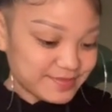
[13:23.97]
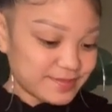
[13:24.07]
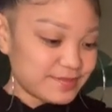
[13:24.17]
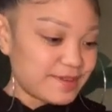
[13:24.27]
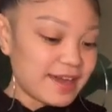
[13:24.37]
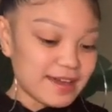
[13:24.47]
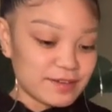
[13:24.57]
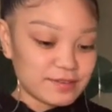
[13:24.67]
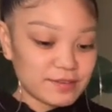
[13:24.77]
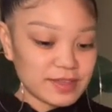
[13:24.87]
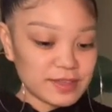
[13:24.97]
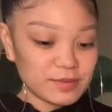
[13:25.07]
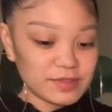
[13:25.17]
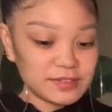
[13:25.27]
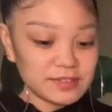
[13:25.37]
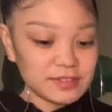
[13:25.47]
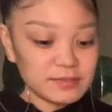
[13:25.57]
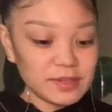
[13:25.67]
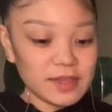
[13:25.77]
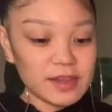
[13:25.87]
Wow, okay, well this is
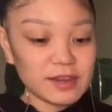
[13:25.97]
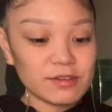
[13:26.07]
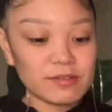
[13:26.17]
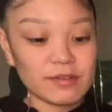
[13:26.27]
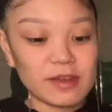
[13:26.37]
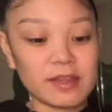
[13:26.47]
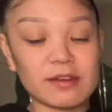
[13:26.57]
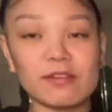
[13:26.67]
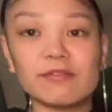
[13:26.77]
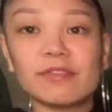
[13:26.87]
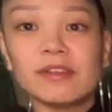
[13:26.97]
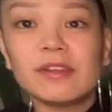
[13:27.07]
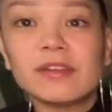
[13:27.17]
me adding crayon over it.